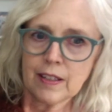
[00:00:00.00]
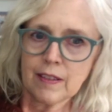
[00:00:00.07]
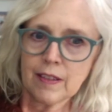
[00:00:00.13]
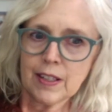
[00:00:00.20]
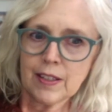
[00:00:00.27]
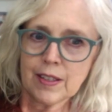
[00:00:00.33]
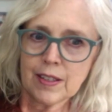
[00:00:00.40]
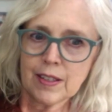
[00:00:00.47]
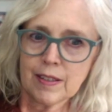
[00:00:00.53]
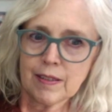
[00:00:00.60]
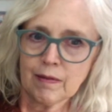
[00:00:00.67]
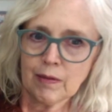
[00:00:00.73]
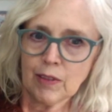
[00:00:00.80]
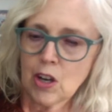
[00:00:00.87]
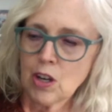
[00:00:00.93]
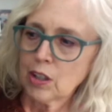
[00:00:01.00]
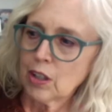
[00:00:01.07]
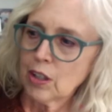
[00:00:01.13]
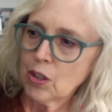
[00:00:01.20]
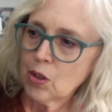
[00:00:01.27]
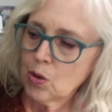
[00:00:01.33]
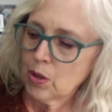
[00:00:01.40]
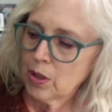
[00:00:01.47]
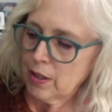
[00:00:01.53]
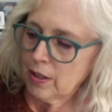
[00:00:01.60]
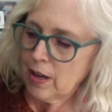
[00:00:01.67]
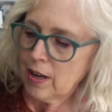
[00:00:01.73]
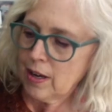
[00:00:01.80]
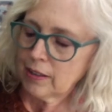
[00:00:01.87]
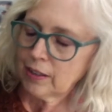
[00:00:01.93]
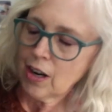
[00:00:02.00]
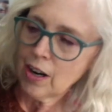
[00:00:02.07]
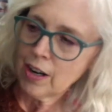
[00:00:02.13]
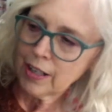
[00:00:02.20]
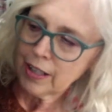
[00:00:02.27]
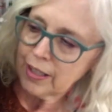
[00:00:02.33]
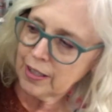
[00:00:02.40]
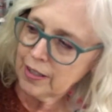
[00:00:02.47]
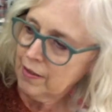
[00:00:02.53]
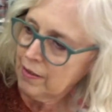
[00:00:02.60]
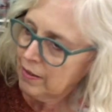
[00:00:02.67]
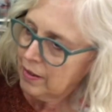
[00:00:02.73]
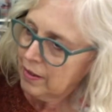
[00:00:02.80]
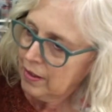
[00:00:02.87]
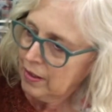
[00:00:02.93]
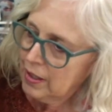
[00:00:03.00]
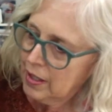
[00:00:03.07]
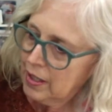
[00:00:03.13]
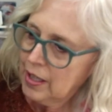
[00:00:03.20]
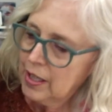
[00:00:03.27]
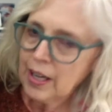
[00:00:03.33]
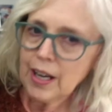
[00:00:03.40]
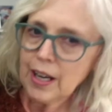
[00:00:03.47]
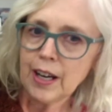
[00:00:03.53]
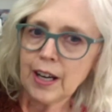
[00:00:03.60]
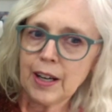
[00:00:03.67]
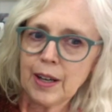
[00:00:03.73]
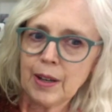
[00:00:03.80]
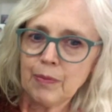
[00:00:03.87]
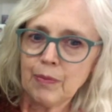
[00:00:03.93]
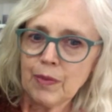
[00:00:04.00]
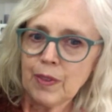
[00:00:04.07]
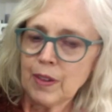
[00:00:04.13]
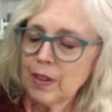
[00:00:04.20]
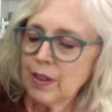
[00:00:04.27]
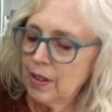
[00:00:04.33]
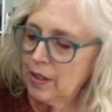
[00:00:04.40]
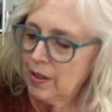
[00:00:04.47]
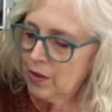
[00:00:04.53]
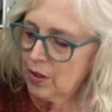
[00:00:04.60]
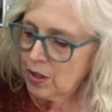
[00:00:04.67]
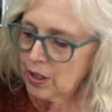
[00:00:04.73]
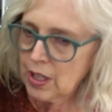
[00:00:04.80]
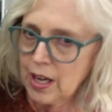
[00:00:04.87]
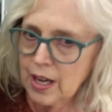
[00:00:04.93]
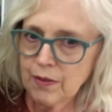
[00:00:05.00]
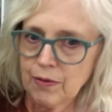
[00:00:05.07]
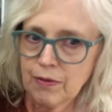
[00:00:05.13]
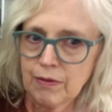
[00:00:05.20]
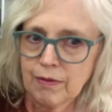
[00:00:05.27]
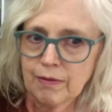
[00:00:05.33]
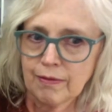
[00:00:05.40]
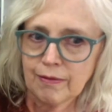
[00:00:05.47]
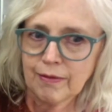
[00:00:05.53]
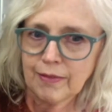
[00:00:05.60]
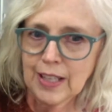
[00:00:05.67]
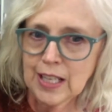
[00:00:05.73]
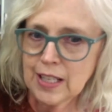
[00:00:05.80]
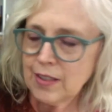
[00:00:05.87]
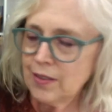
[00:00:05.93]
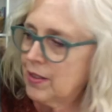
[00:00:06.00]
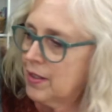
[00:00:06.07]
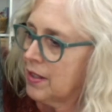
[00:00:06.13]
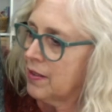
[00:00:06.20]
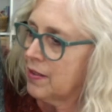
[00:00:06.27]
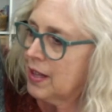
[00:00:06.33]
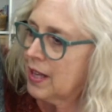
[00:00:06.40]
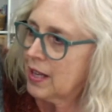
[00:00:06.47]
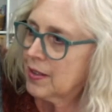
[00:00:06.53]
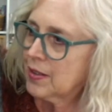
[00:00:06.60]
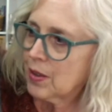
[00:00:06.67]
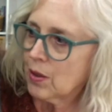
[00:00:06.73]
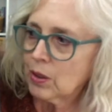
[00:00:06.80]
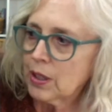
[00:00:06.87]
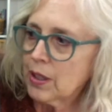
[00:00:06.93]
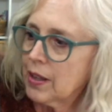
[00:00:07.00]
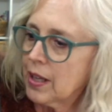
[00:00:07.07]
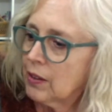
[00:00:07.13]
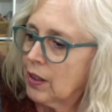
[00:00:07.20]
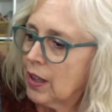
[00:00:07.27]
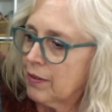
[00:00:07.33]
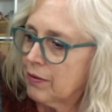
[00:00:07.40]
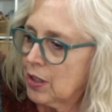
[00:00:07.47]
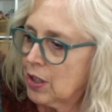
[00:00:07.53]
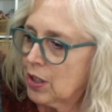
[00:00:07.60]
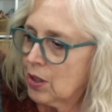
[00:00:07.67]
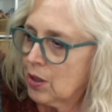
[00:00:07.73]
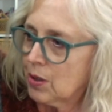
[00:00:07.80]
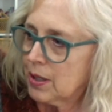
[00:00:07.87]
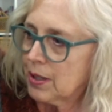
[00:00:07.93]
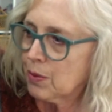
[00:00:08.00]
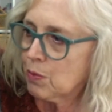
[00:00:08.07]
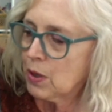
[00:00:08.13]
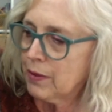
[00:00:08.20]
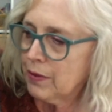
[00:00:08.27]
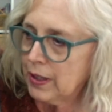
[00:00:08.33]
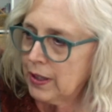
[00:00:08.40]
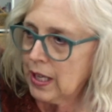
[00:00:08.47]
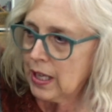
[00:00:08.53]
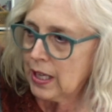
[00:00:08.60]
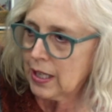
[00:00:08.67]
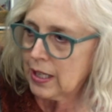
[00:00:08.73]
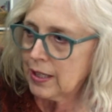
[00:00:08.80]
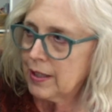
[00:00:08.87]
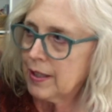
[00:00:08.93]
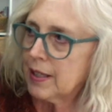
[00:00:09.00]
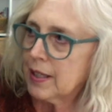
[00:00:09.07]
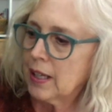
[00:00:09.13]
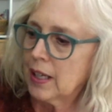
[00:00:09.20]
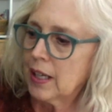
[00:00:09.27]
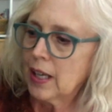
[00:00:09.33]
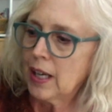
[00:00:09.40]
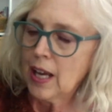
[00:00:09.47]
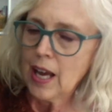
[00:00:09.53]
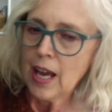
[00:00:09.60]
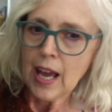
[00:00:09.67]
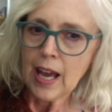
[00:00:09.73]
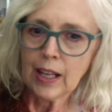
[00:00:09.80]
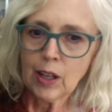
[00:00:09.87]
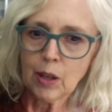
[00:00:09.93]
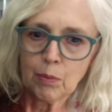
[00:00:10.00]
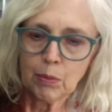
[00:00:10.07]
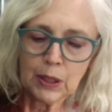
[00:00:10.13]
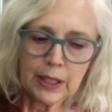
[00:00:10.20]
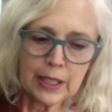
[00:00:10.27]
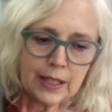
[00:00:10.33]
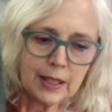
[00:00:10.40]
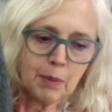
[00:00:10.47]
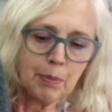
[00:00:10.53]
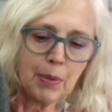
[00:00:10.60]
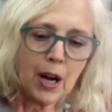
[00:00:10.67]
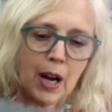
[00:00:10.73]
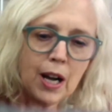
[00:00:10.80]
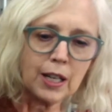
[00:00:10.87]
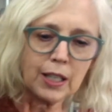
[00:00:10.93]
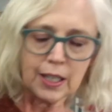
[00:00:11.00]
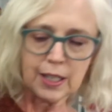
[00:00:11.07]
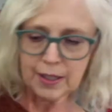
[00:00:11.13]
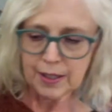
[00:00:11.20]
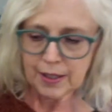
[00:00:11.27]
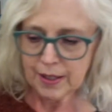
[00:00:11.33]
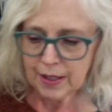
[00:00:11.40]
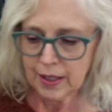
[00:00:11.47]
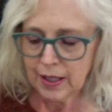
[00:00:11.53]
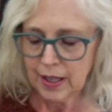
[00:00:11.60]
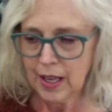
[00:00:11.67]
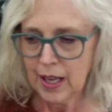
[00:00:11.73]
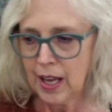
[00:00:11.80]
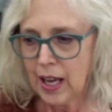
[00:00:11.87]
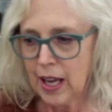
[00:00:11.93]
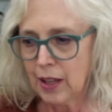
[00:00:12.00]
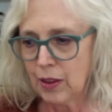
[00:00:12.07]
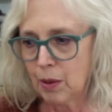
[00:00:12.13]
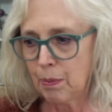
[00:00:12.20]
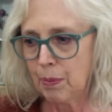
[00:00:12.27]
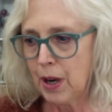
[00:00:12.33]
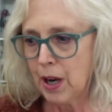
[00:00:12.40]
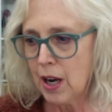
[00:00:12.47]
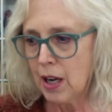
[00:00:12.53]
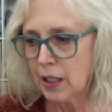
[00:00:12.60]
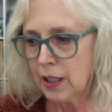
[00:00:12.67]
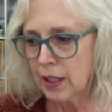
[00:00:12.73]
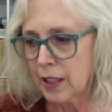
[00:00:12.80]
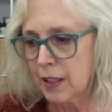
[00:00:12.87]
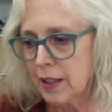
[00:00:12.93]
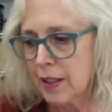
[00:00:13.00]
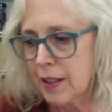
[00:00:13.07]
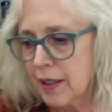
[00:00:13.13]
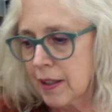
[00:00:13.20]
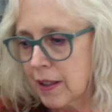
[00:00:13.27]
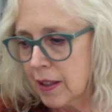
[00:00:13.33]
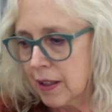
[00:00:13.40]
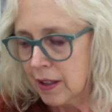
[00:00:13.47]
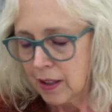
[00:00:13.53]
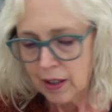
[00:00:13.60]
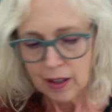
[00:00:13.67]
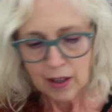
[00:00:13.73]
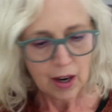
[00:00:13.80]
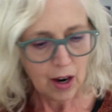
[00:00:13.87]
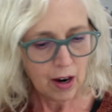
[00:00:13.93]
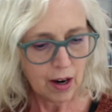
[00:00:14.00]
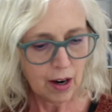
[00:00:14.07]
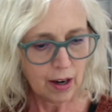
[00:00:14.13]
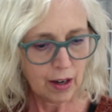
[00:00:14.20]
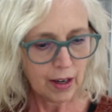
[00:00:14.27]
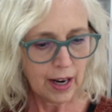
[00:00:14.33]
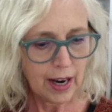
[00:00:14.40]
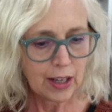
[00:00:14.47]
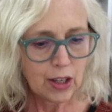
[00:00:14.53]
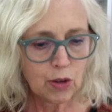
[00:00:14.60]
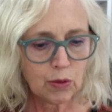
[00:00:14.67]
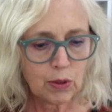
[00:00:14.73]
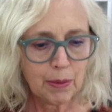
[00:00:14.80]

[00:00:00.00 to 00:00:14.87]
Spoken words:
this longer cardigan. There's a lot of ends and things. The only thing left to do is weave in the ends and complete the pockets. And the pockets are actually